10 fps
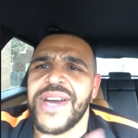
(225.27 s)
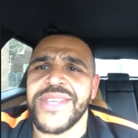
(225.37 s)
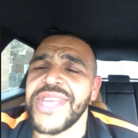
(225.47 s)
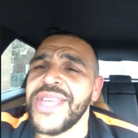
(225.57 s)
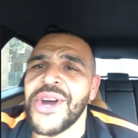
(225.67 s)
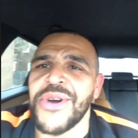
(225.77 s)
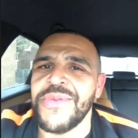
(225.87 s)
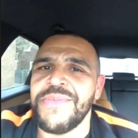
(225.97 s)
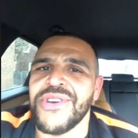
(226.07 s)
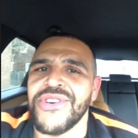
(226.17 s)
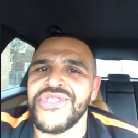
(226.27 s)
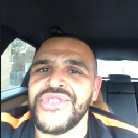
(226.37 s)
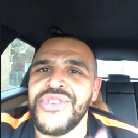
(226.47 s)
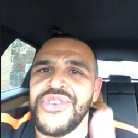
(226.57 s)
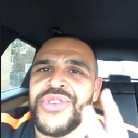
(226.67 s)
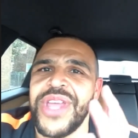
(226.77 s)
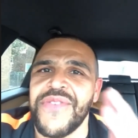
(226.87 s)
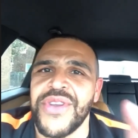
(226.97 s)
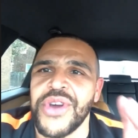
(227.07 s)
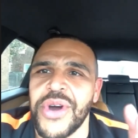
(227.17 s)
I say go because you
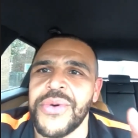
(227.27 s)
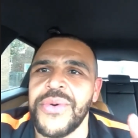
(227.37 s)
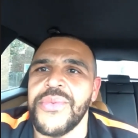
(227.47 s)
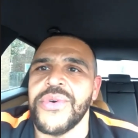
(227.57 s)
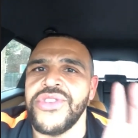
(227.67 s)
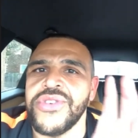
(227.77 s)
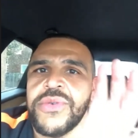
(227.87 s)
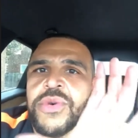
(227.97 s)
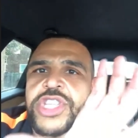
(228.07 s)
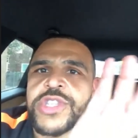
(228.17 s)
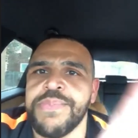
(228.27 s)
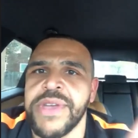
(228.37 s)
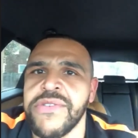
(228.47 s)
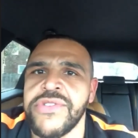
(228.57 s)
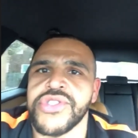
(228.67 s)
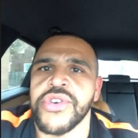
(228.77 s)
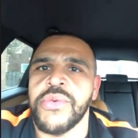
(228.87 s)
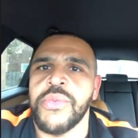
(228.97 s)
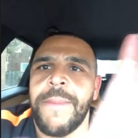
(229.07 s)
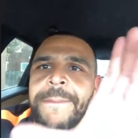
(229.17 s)
never know what your what experience or
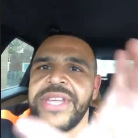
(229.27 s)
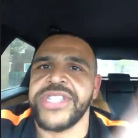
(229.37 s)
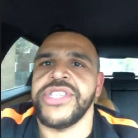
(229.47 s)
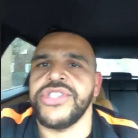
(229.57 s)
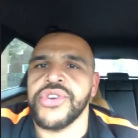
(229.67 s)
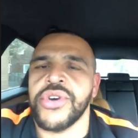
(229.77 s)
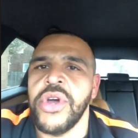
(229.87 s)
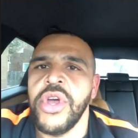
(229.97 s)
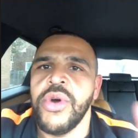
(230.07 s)
what message or